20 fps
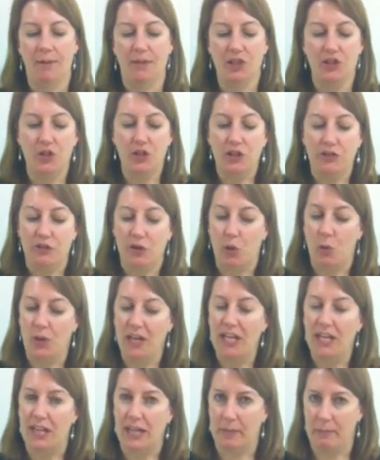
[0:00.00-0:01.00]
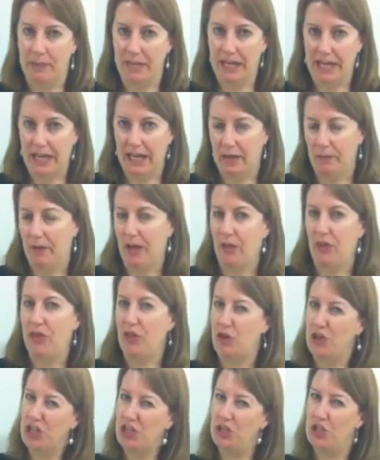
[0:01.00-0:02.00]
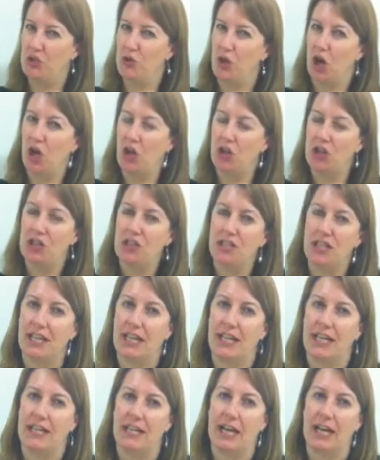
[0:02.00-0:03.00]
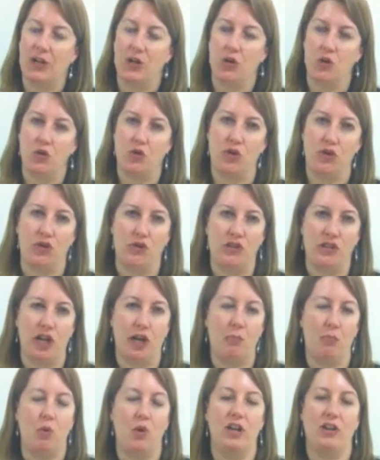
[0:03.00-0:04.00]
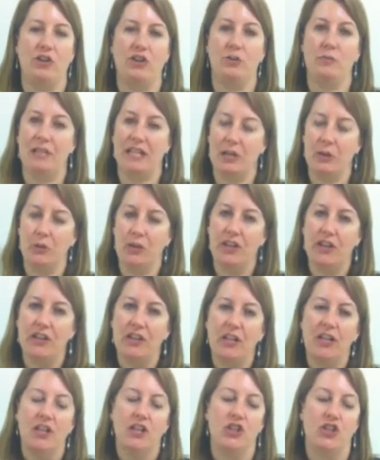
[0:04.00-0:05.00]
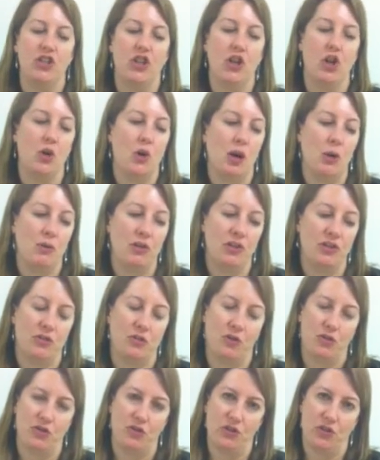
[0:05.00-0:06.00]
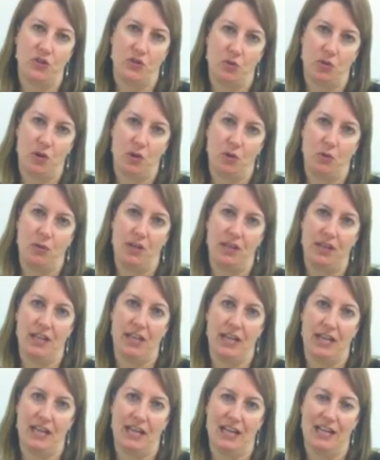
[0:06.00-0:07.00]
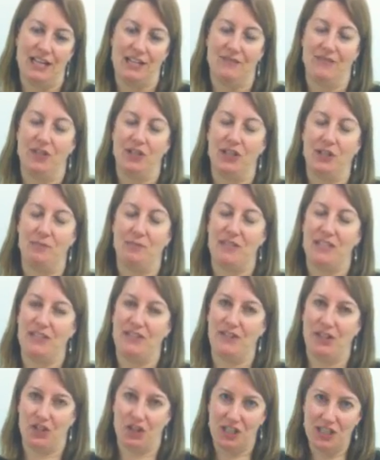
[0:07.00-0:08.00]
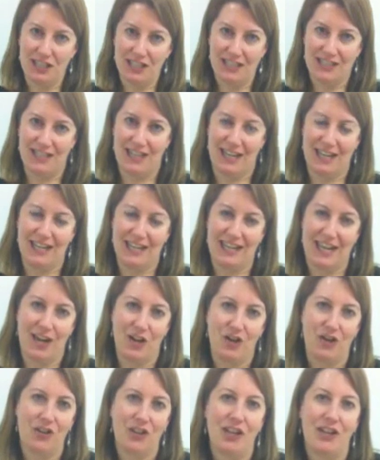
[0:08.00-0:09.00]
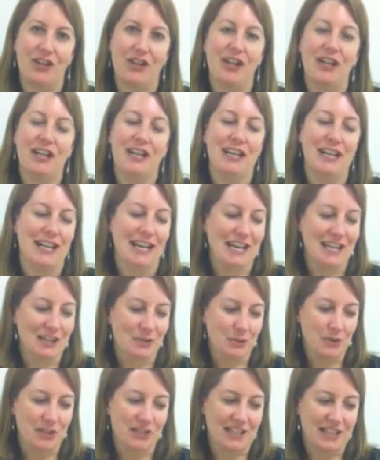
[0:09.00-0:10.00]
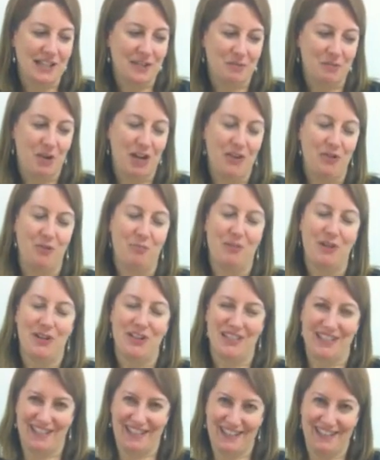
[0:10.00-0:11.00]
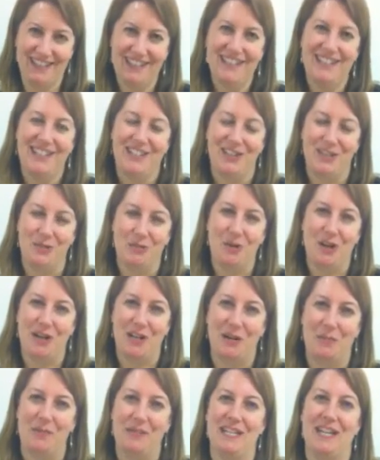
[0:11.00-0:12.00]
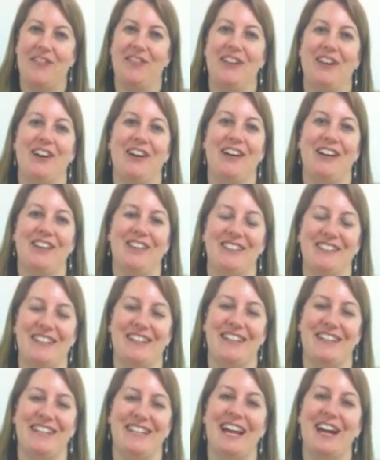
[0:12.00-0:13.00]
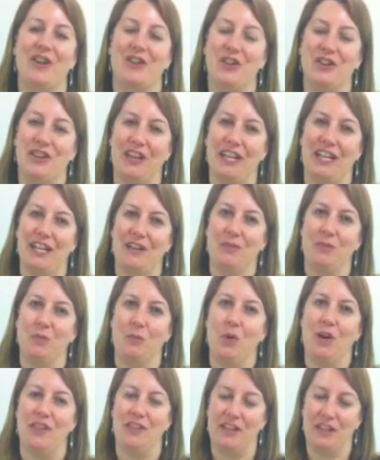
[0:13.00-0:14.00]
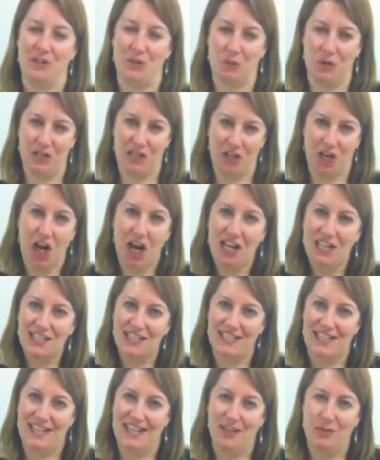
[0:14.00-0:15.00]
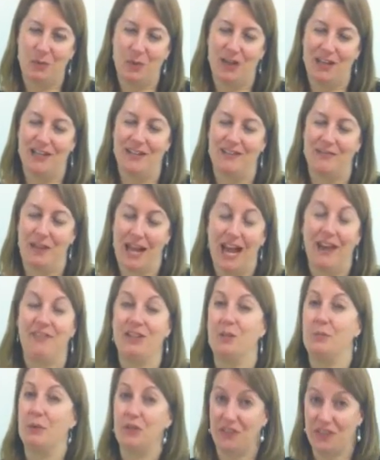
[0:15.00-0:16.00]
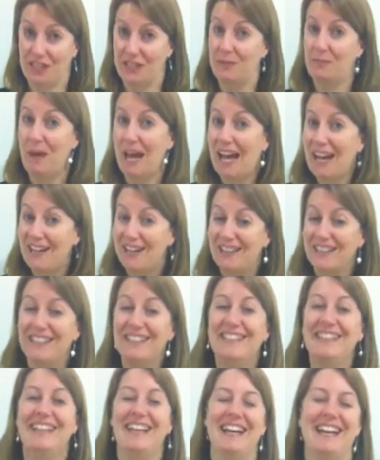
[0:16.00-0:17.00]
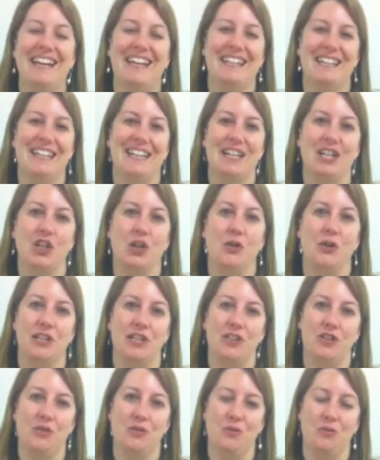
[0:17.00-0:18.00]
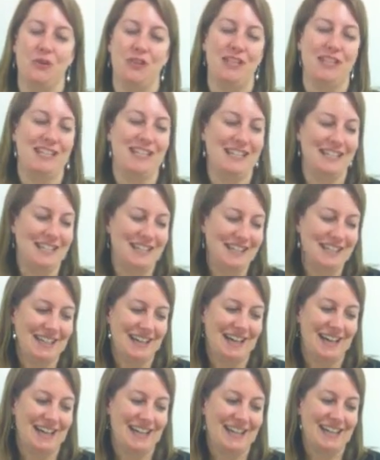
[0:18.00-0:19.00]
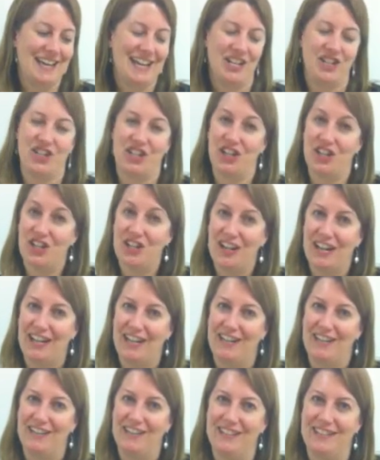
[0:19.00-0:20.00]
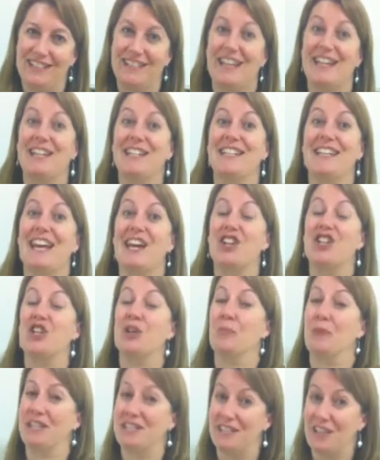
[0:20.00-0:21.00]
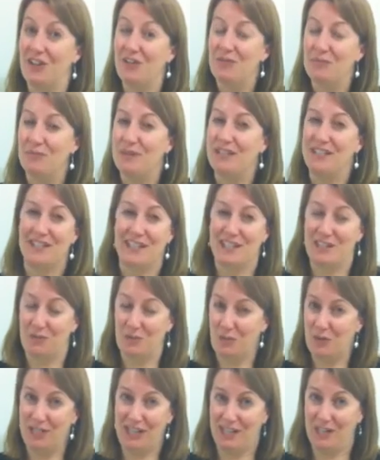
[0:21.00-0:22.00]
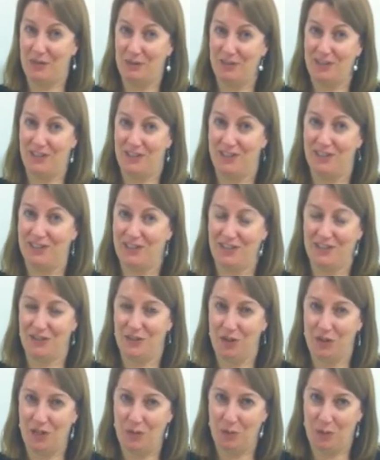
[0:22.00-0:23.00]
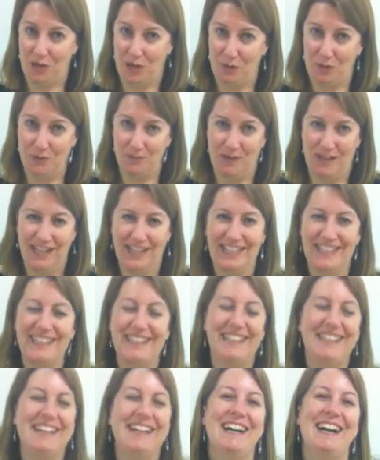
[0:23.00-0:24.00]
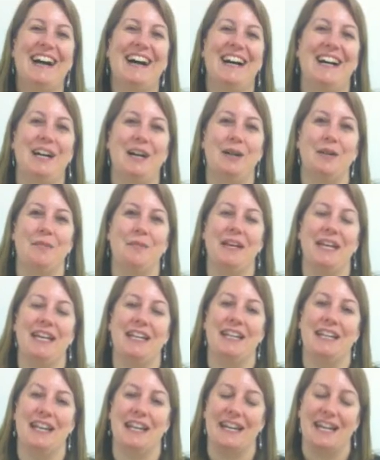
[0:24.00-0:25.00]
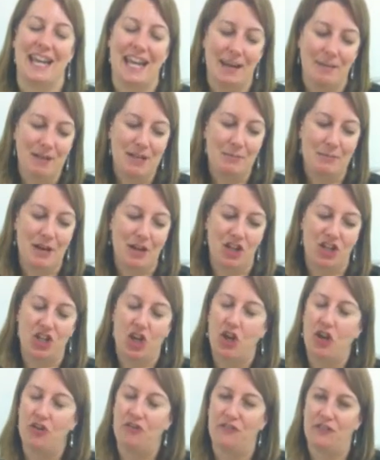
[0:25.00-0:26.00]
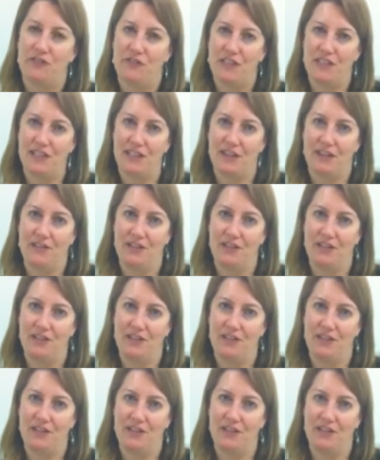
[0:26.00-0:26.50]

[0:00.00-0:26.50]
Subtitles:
In doing it for a week, that meant I had about $32, and I don't grocery shop well to begin with, so I went to the grocery store with a very specific list and a calculator, and it was rather embarrassing to walk up and down the aisles calculating what things were going to cost and what having to put things back, and going to the cashier and deciding to cashier myself because I didn't want anyone else to look at what I was buying. And I came in about $1.57